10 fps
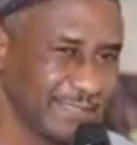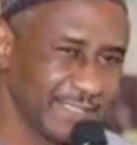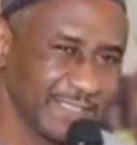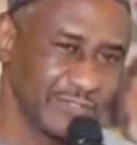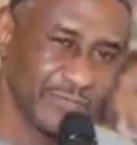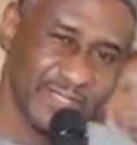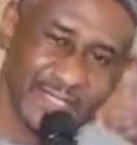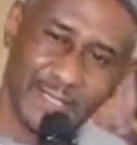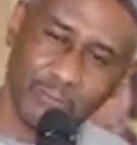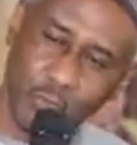Ladies and
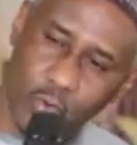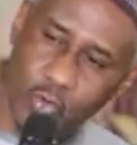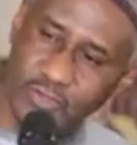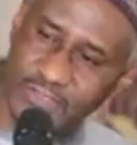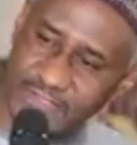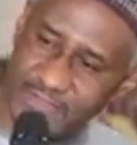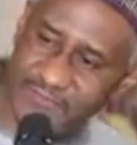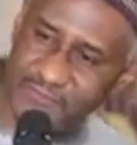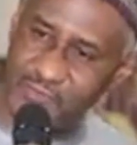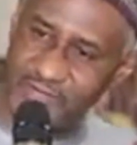gentlemen, I'm old
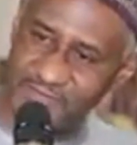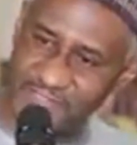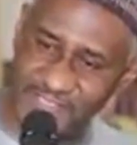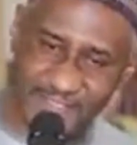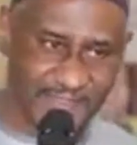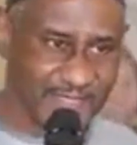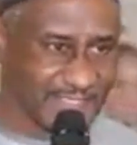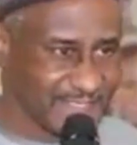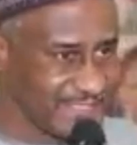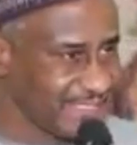enough to have
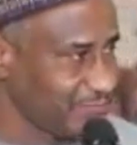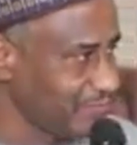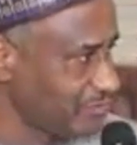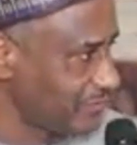seen 13